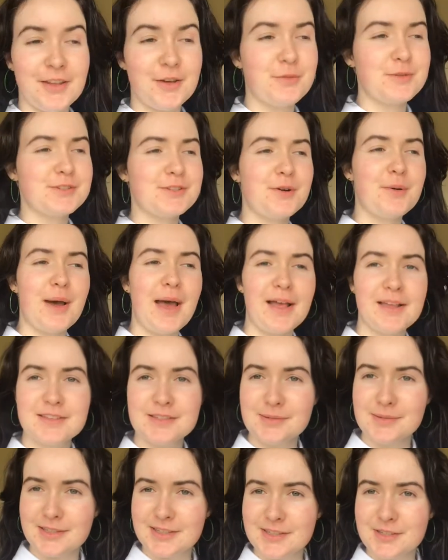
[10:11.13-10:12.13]
was no
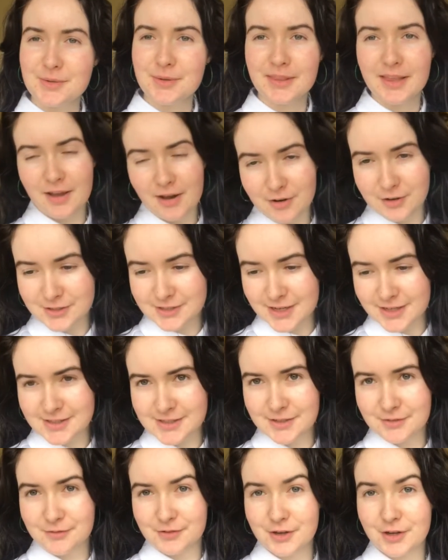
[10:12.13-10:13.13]
hassle doing the Irish
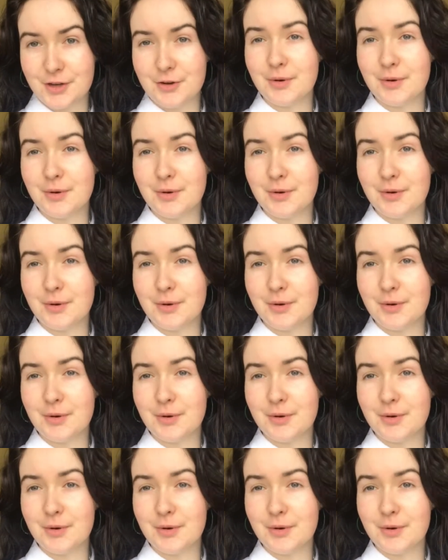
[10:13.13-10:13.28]
dancing for you.